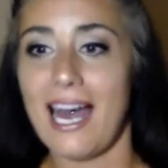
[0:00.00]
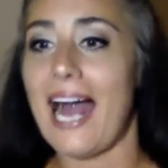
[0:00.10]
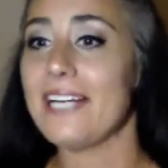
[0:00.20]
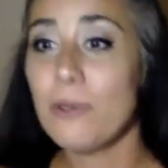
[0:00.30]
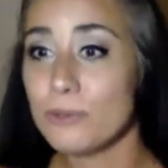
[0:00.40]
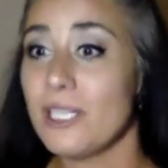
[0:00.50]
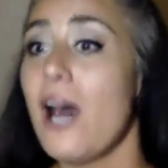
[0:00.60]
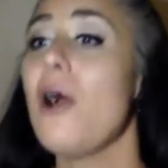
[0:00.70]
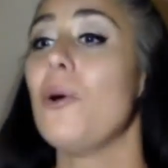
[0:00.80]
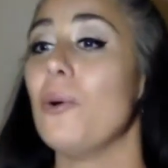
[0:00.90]
I don't
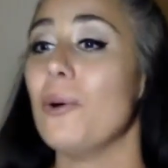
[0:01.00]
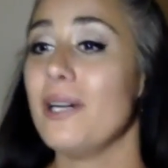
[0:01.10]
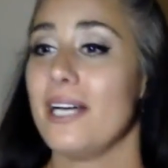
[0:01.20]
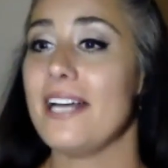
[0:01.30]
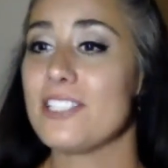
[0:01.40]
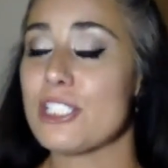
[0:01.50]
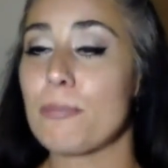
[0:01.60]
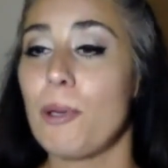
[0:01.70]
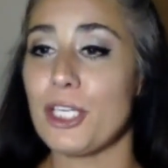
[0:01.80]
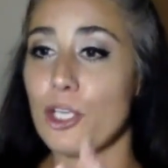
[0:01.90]
know. And just
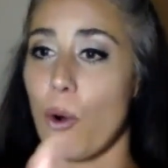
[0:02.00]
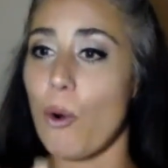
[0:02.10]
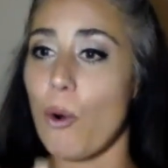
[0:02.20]
put your